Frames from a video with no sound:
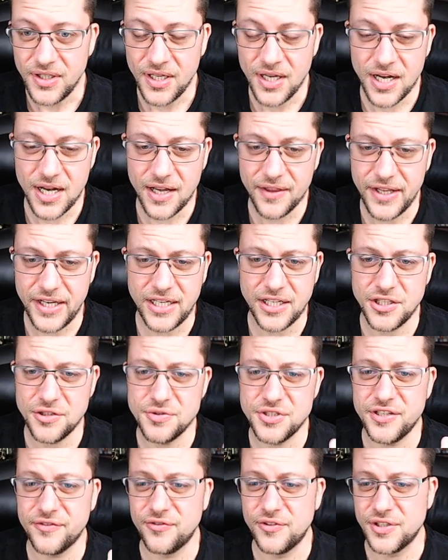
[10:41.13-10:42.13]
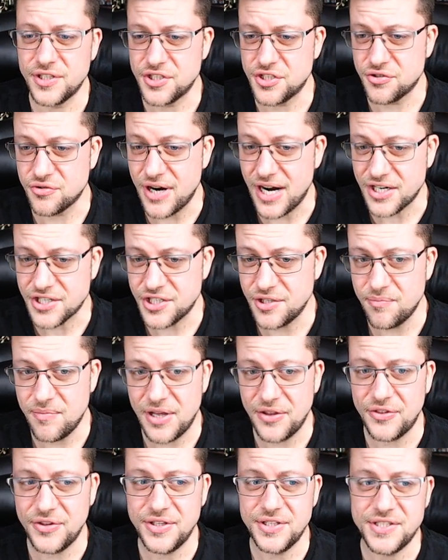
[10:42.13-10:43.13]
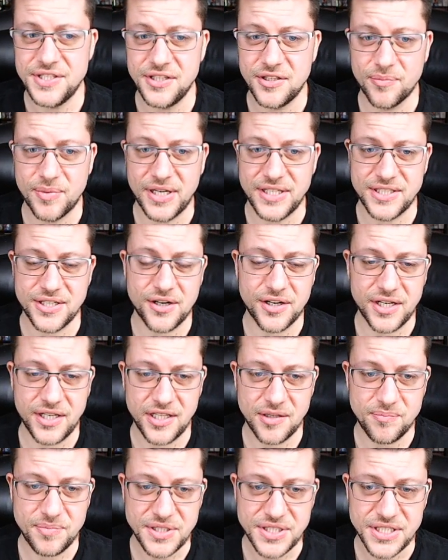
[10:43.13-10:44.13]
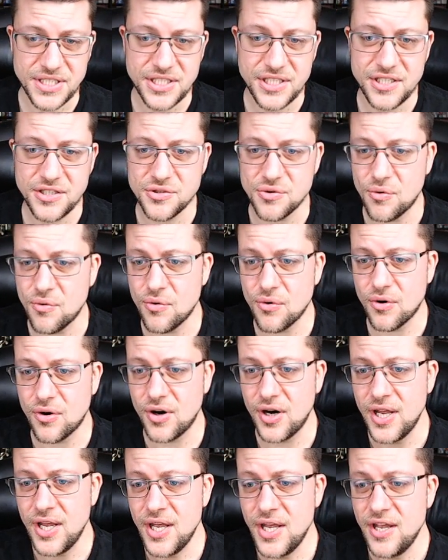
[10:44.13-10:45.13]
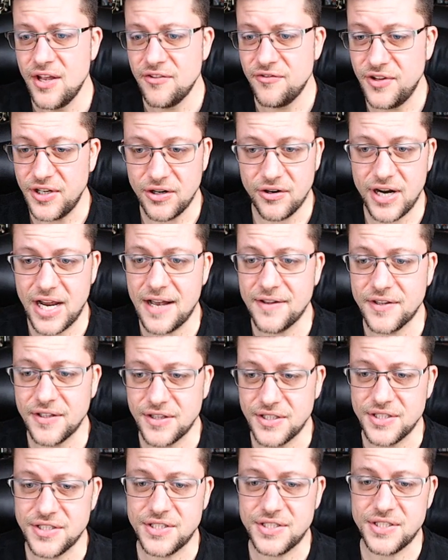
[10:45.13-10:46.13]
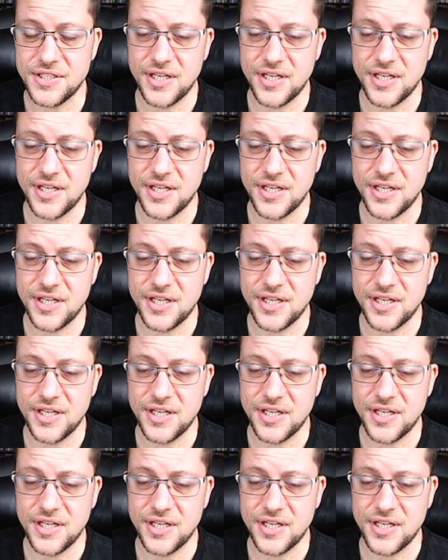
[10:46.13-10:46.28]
They can use different distraction methods, either by talking to the NPCs or figuring out that this...